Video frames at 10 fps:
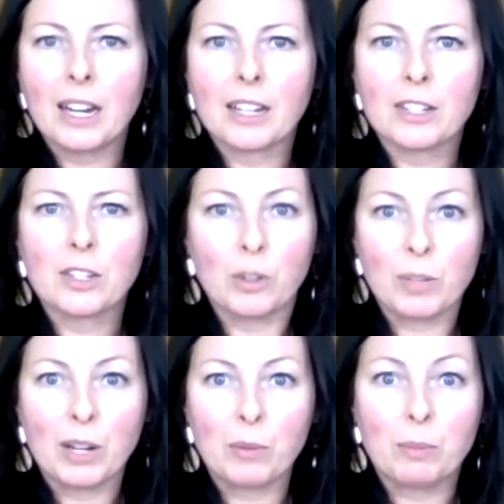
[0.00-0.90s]
I
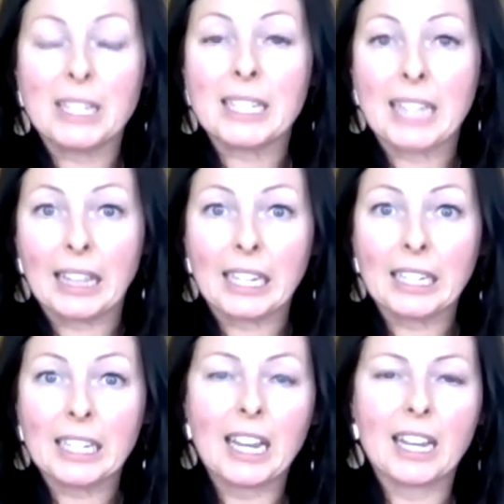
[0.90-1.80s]
assumed I would be
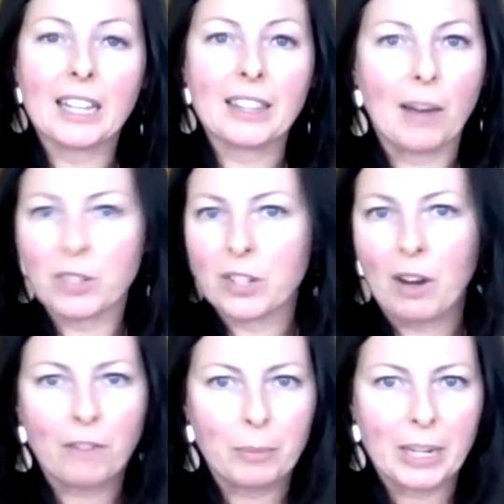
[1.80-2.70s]
selling, and that was not
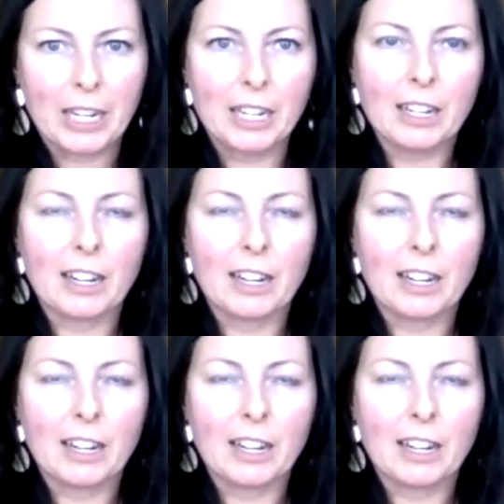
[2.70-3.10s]
for me.